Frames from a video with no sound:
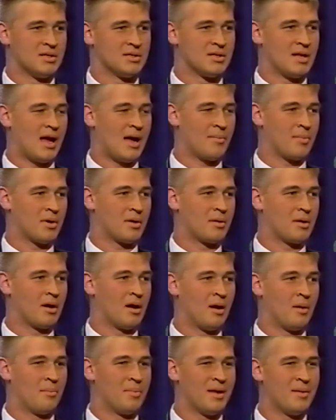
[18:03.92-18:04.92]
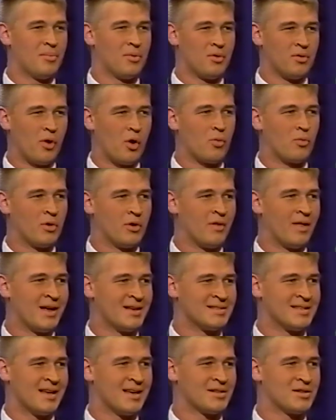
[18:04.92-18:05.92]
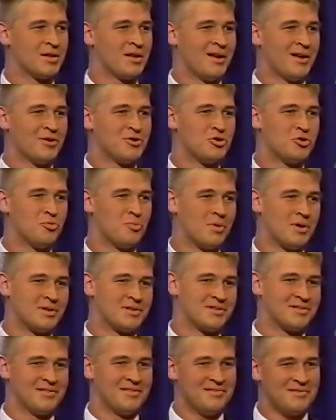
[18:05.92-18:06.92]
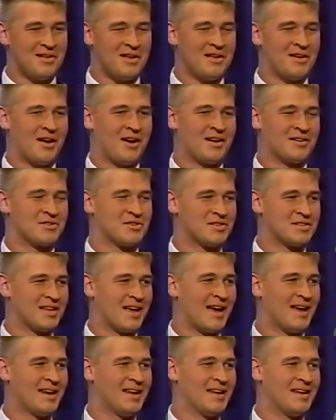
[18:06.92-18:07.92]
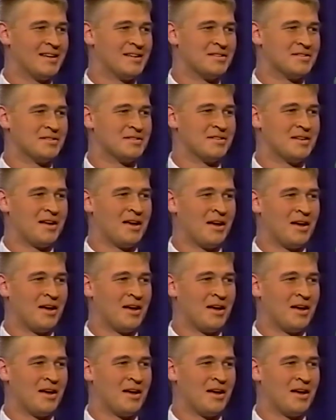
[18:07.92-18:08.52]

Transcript: this topic, people don't realize that too much. Our society is